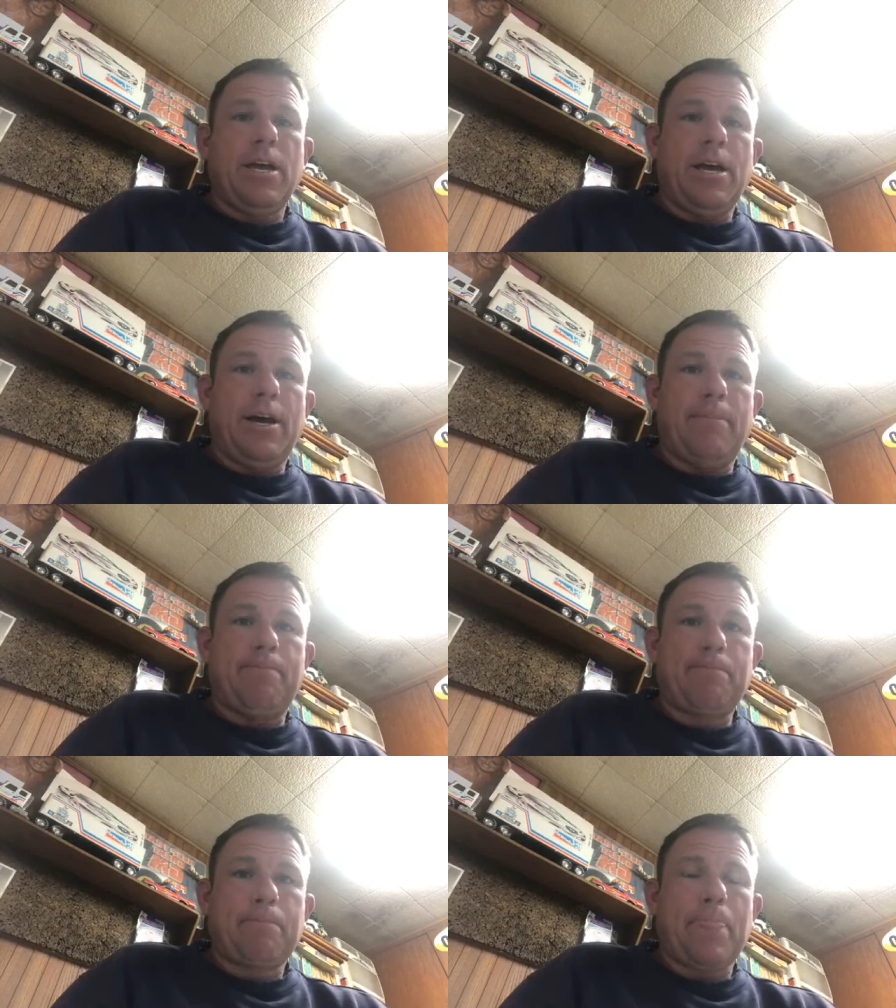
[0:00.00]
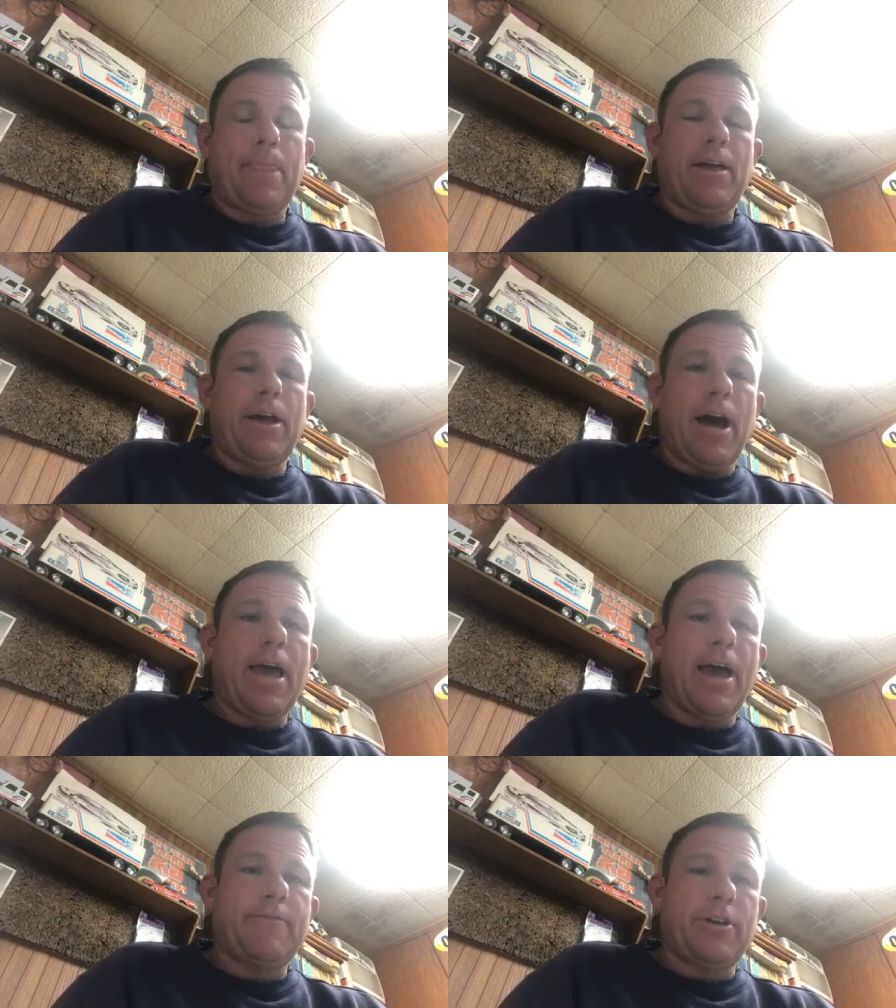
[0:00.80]

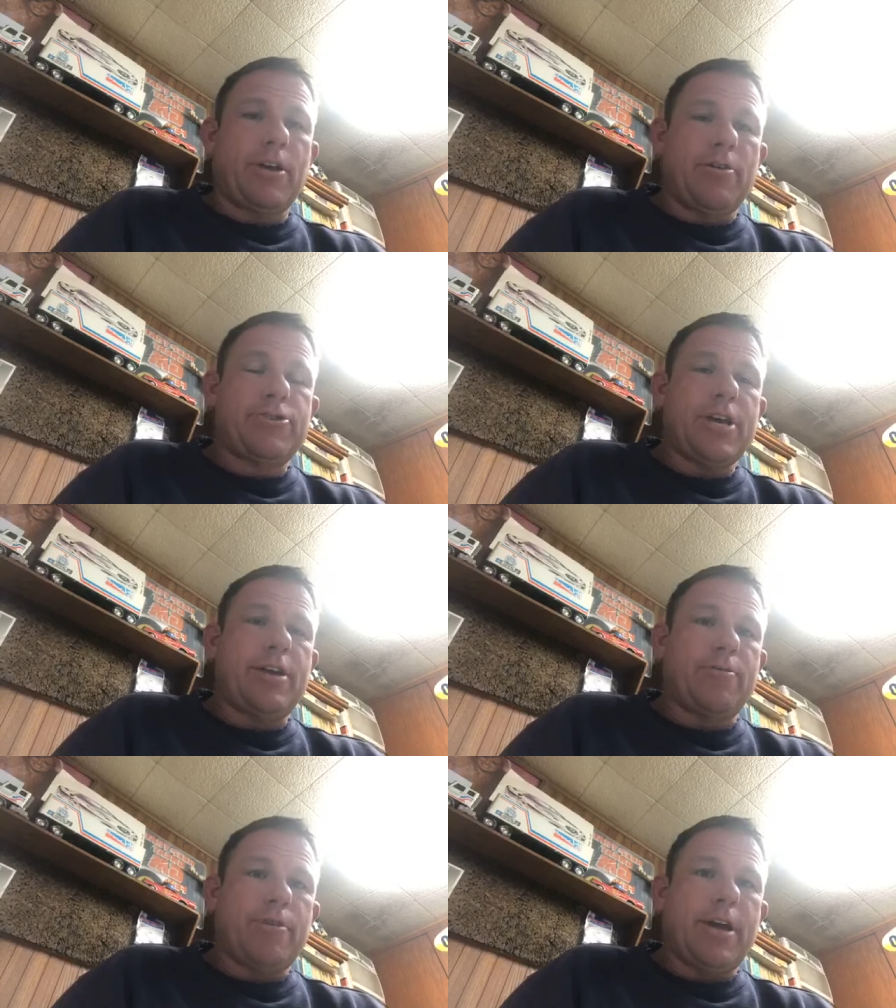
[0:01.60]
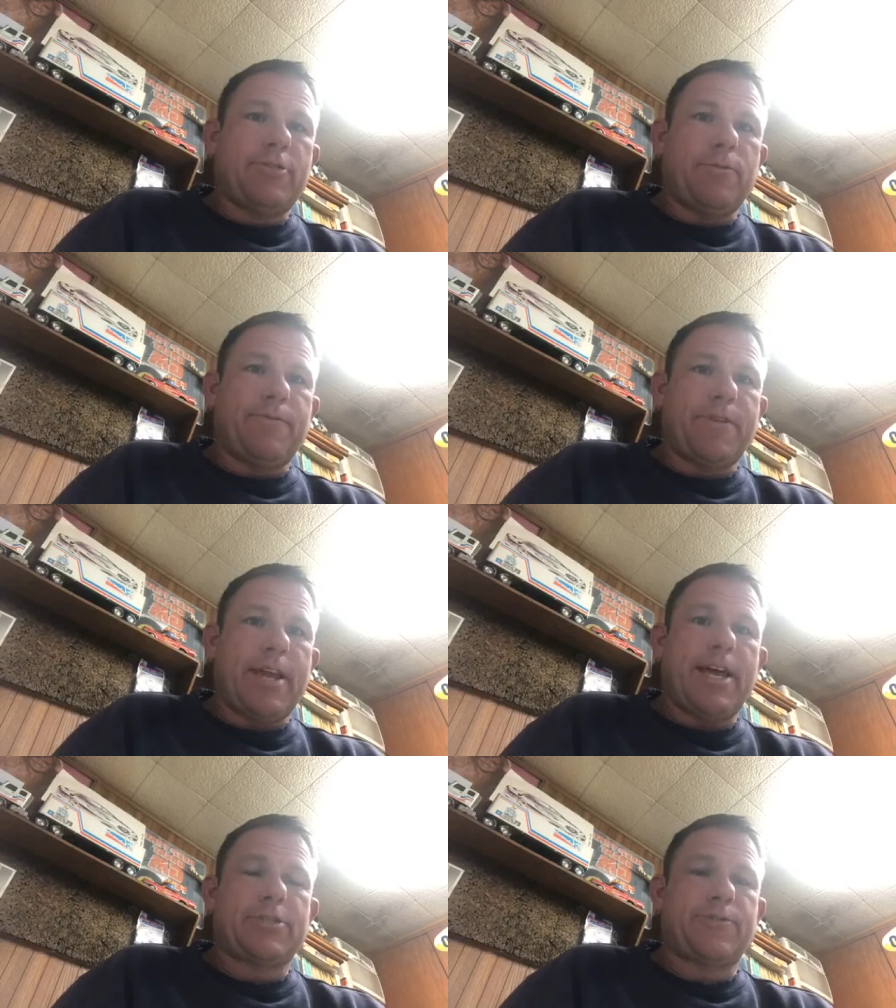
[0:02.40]
I have negotiated rates with
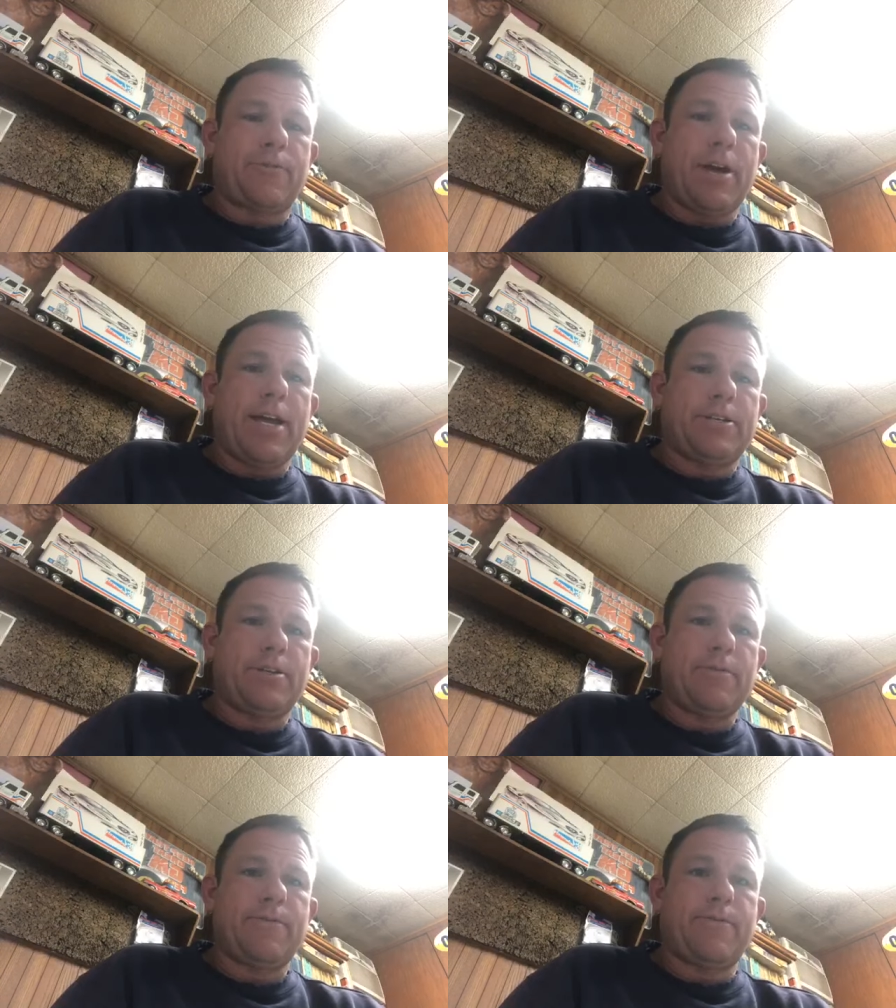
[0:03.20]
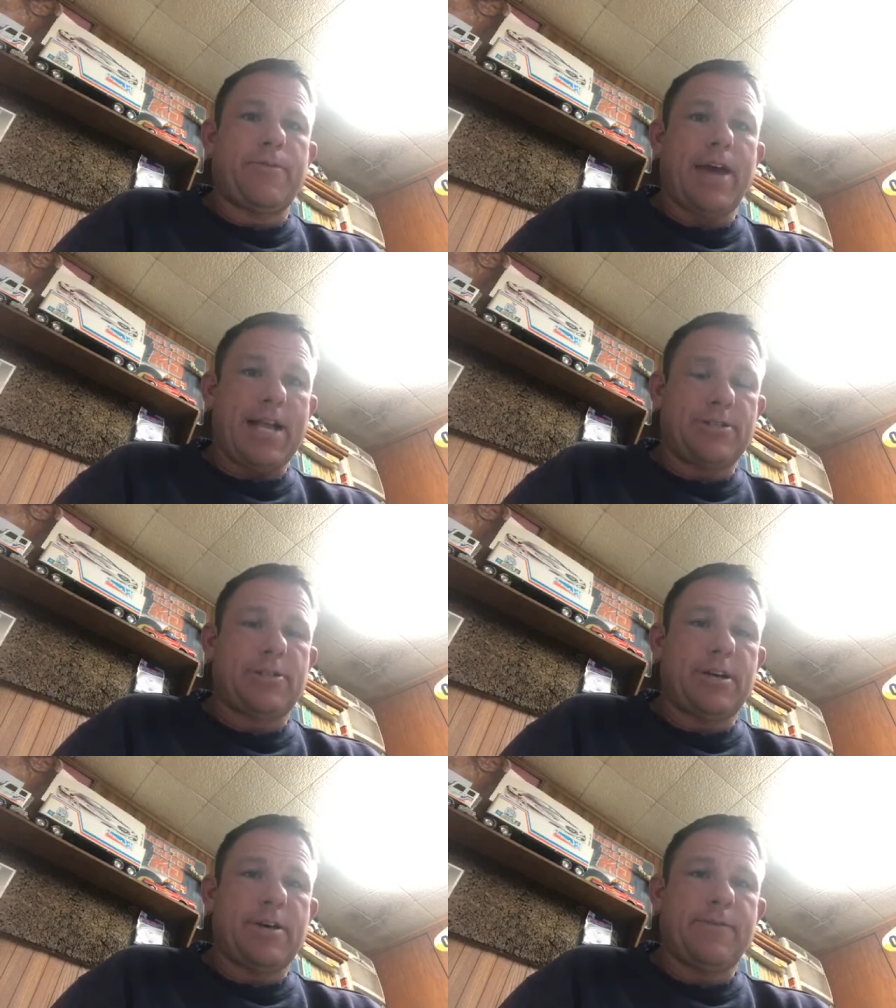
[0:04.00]
FedEx Freight for that
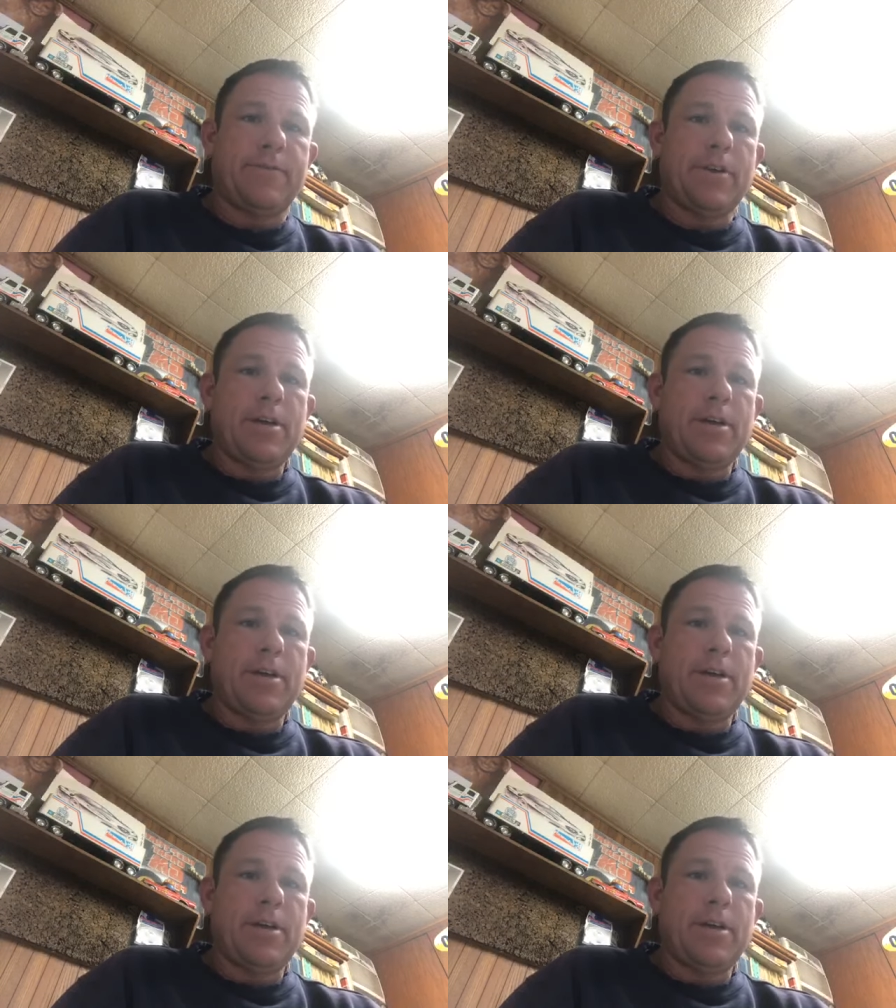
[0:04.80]
stuff,